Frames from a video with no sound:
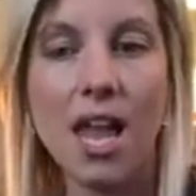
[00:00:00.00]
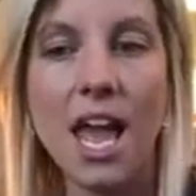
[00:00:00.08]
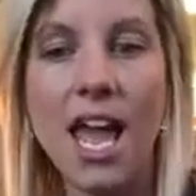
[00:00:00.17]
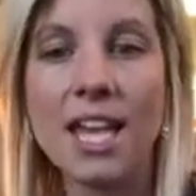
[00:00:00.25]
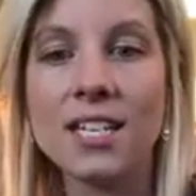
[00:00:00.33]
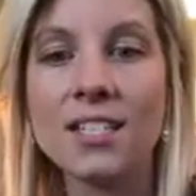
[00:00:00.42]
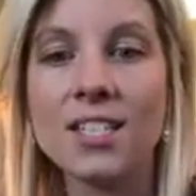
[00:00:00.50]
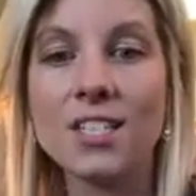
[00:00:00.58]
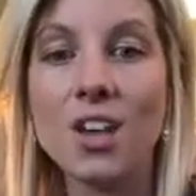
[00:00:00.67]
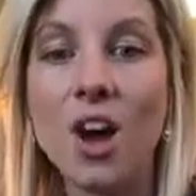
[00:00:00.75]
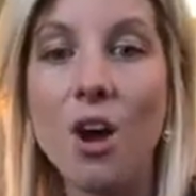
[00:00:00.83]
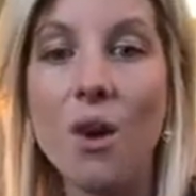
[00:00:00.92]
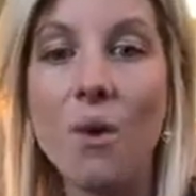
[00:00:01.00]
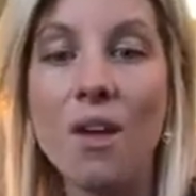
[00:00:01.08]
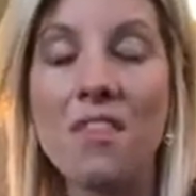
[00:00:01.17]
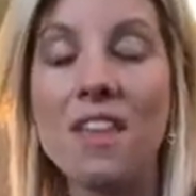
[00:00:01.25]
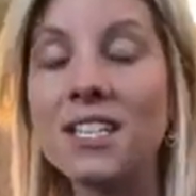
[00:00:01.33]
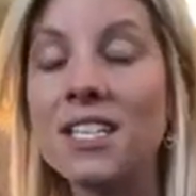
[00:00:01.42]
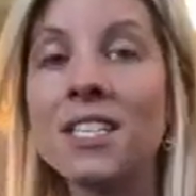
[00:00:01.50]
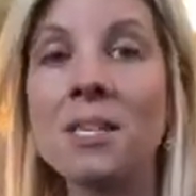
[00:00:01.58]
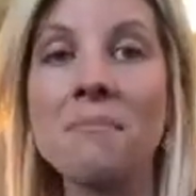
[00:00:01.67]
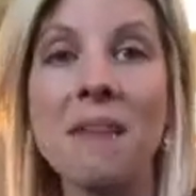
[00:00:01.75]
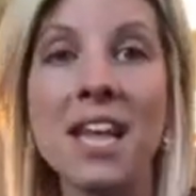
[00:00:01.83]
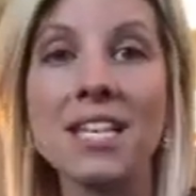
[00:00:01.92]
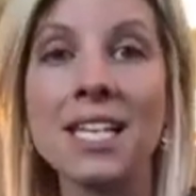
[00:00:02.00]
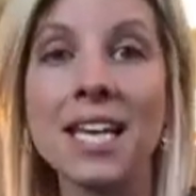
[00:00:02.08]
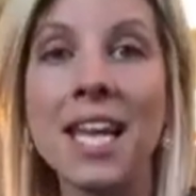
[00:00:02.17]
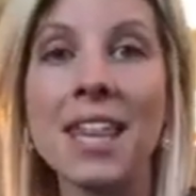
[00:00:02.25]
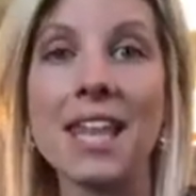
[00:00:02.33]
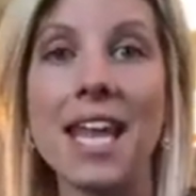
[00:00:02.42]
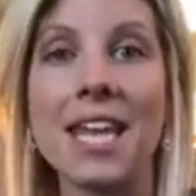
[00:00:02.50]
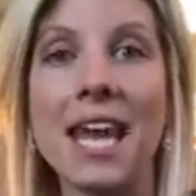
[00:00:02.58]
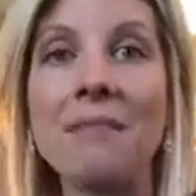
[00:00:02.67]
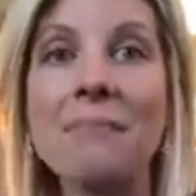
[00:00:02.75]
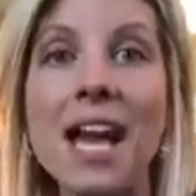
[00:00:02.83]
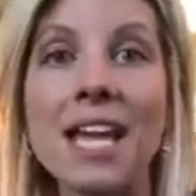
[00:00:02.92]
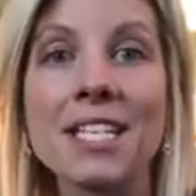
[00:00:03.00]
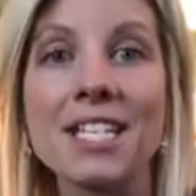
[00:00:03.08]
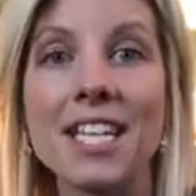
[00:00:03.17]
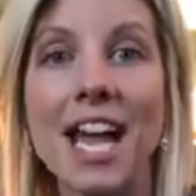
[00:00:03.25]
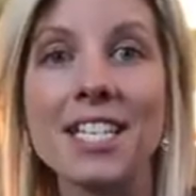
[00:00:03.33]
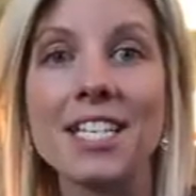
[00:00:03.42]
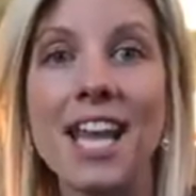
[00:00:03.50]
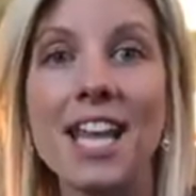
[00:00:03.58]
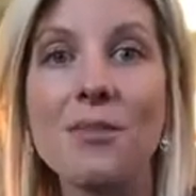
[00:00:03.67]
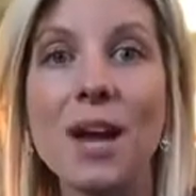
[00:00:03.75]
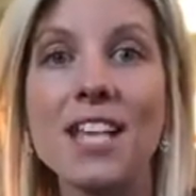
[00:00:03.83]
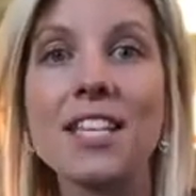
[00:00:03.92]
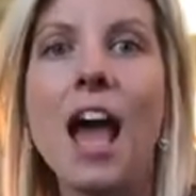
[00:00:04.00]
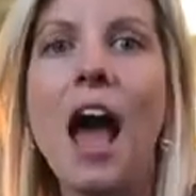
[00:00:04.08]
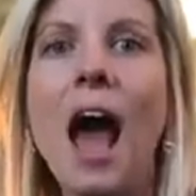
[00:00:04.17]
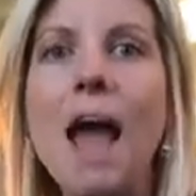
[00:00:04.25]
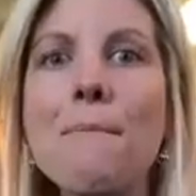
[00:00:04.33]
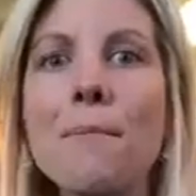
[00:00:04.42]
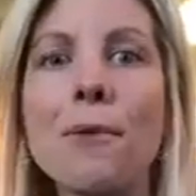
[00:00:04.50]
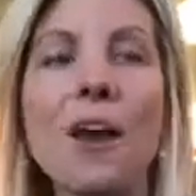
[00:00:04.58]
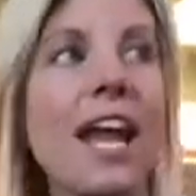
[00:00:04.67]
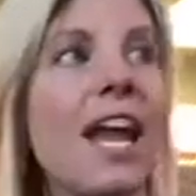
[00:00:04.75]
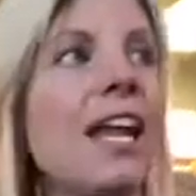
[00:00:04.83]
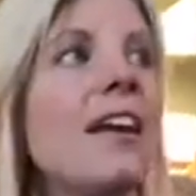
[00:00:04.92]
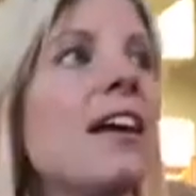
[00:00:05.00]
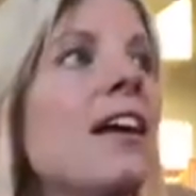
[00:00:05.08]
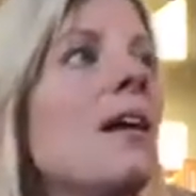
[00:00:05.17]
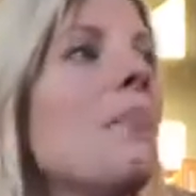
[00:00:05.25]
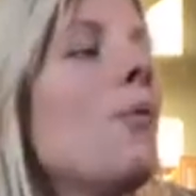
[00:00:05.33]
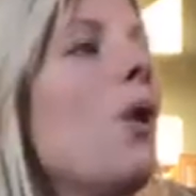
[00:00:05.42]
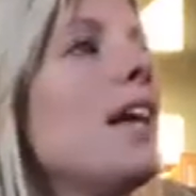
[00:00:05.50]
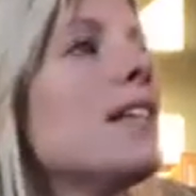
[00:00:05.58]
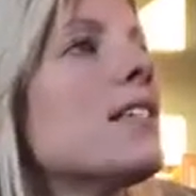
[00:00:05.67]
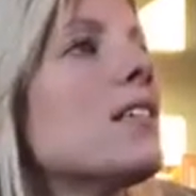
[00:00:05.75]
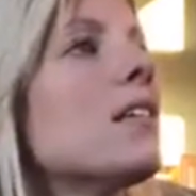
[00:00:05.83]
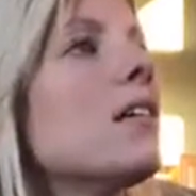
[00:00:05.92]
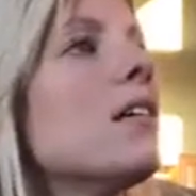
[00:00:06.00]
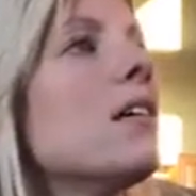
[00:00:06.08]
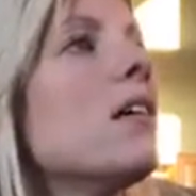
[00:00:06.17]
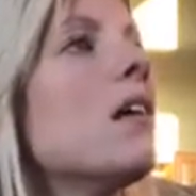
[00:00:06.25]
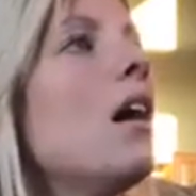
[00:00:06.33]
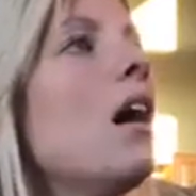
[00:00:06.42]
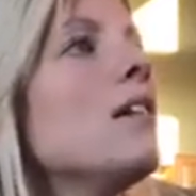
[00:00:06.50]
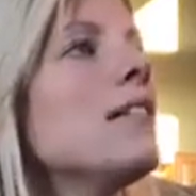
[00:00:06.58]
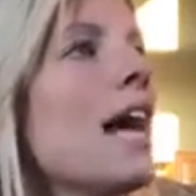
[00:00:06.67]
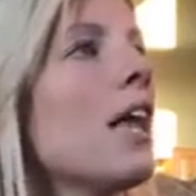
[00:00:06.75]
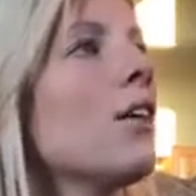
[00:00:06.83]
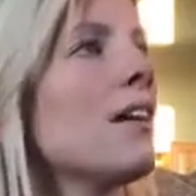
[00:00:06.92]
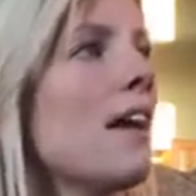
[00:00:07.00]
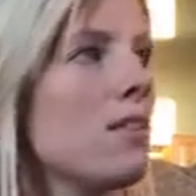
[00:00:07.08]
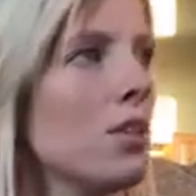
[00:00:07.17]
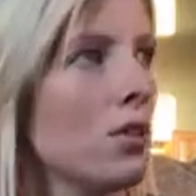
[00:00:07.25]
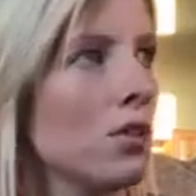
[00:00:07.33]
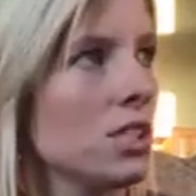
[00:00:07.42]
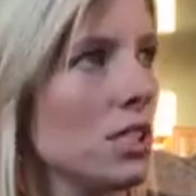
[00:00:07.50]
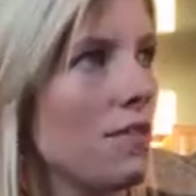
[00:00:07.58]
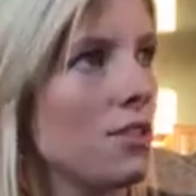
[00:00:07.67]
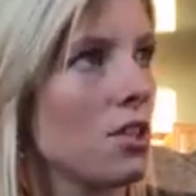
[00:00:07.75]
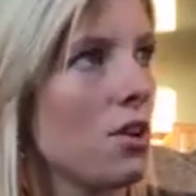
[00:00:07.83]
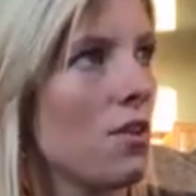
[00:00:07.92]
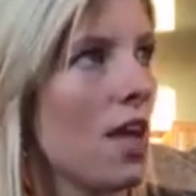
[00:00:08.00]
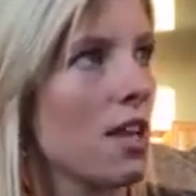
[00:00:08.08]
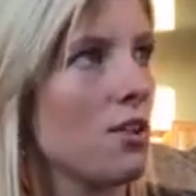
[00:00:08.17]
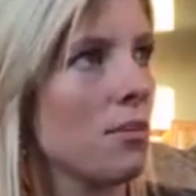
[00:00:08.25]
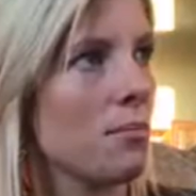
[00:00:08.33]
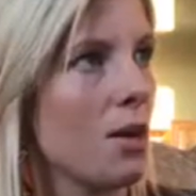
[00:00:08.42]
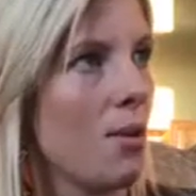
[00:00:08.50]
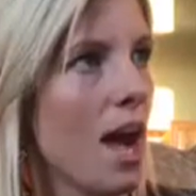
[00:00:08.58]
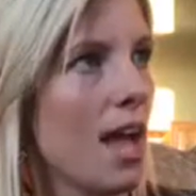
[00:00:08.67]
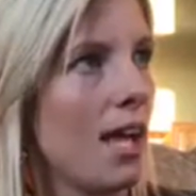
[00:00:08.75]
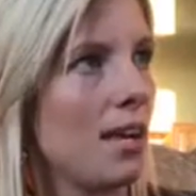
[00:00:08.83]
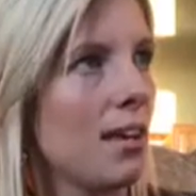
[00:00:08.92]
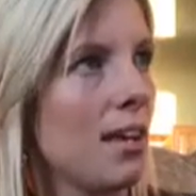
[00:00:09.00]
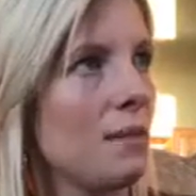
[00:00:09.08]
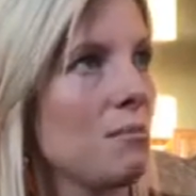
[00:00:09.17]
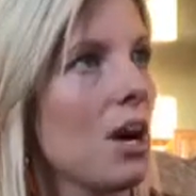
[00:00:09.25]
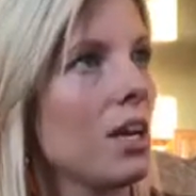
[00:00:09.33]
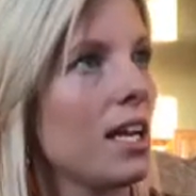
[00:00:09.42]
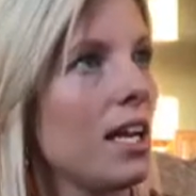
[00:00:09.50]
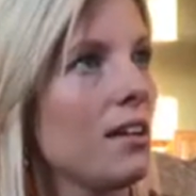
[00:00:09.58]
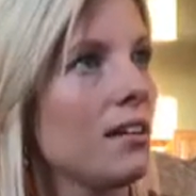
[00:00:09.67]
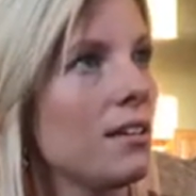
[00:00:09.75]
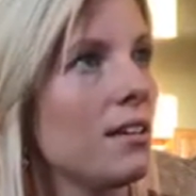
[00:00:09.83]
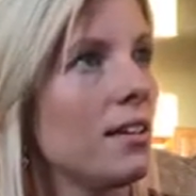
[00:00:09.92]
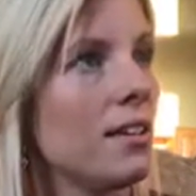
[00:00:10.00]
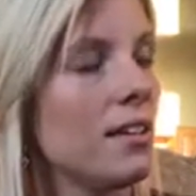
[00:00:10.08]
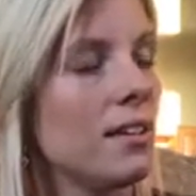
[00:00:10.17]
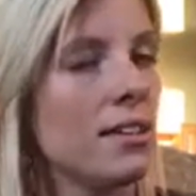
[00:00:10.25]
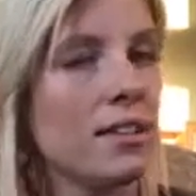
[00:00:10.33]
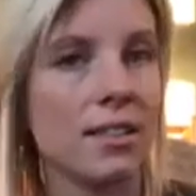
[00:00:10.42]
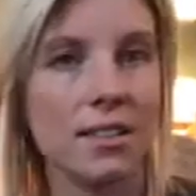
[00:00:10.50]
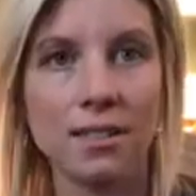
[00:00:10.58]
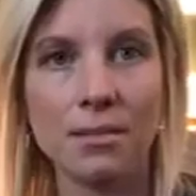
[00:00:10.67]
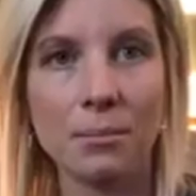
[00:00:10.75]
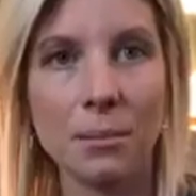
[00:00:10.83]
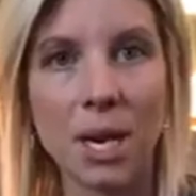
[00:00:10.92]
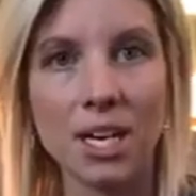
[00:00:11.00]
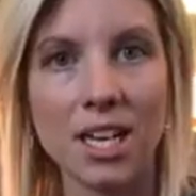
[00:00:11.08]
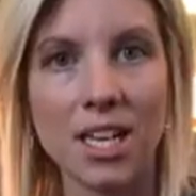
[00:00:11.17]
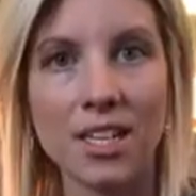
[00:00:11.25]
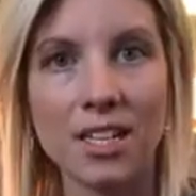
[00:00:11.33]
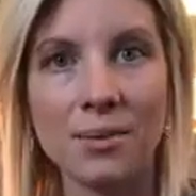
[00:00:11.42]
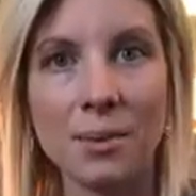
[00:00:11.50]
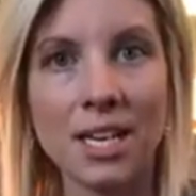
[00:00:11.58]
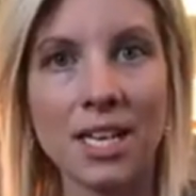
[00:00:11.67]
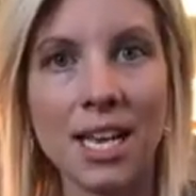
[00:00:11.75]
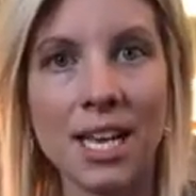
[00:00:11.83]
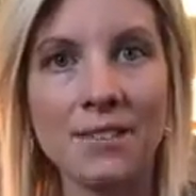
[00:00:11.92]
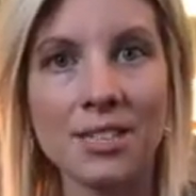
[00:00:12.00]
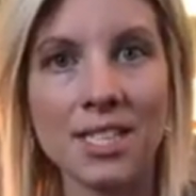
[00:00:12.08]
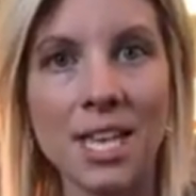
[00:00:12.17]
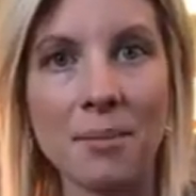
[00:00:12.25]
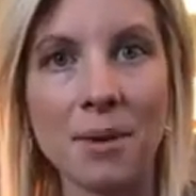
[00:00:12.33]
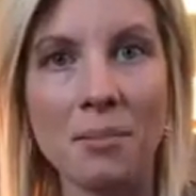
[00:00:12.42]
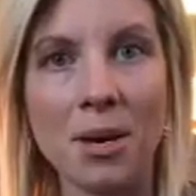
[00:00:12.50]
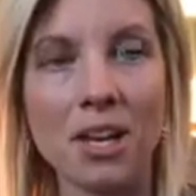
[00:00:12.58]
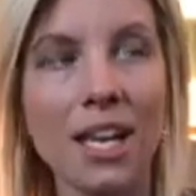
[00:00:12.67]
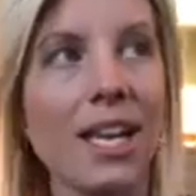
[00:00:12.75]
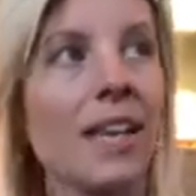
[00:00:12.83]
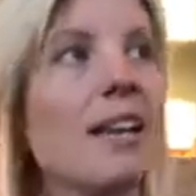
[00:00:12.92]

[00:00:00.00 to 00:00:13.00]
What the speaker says: And so this is amazing. They came back in stock today, you guys. I prayed, boys, Tyler and Evan, you're old enough to know that you can be quiet. Marky? Marky. What can I even say about Marky?